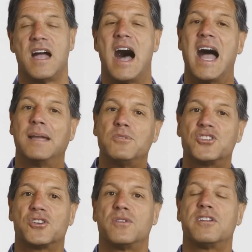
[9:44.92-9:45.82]
I'm
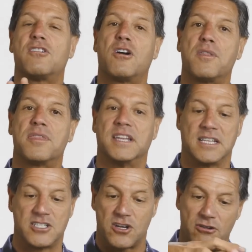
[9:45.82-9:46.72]
sure there are
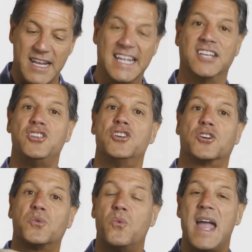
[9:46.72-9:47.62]
things that are in
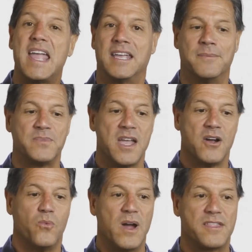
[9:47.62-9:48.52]
your way,
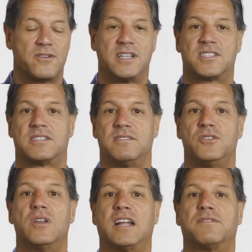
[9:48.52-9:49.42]
whether it's
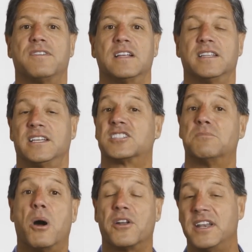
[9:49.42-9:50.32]
you not feeling
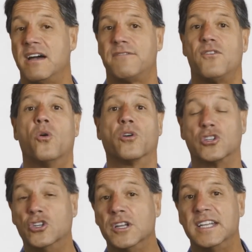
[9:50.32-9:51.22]
smart enough or
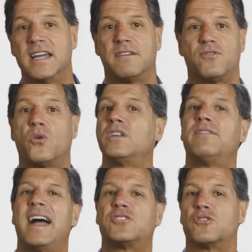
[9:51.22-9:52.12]
good enough, or you've
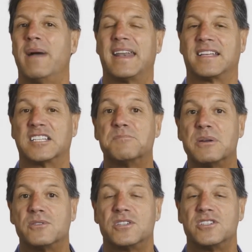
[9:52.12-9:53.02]
had traumatic
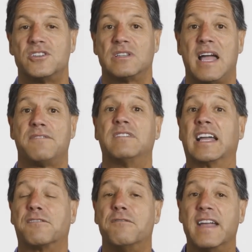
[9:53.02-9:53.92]
experiences in your life
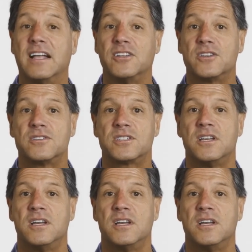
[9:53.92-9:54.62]
like failures.